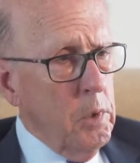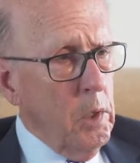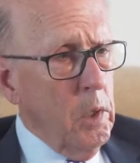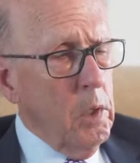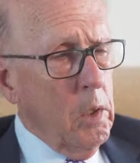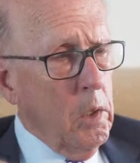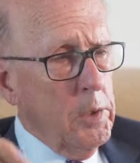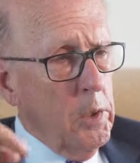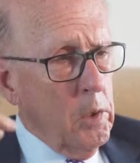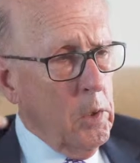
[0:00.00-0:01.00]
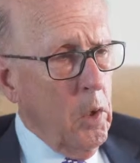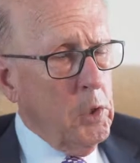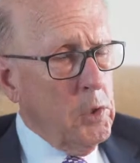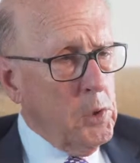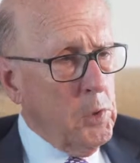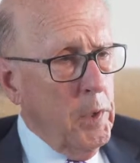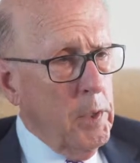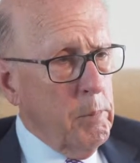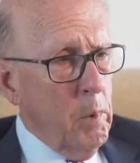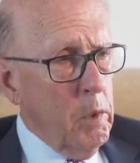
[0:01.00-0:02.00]
on your largest
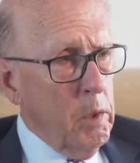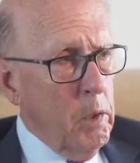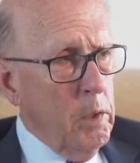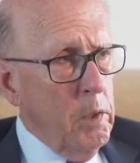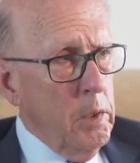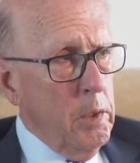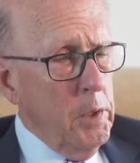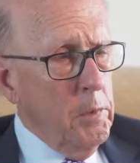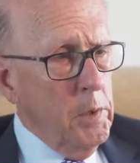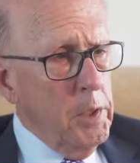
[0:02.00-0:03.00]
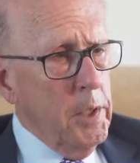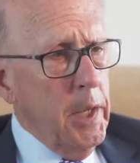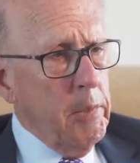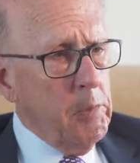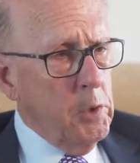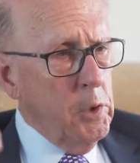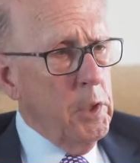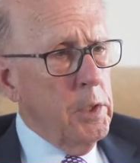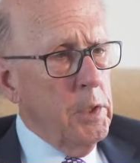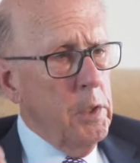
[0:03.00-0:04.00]
trading partner, you need to have
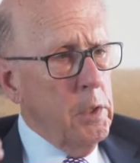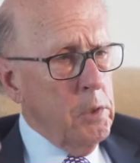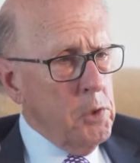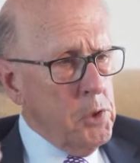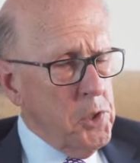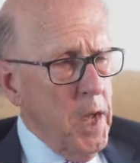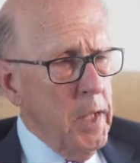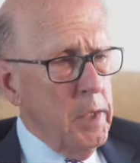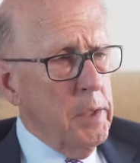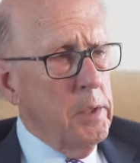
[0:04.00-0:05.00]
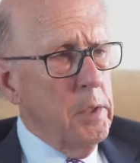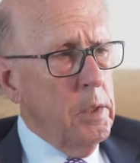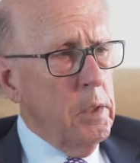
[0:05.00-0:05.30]
good, solid,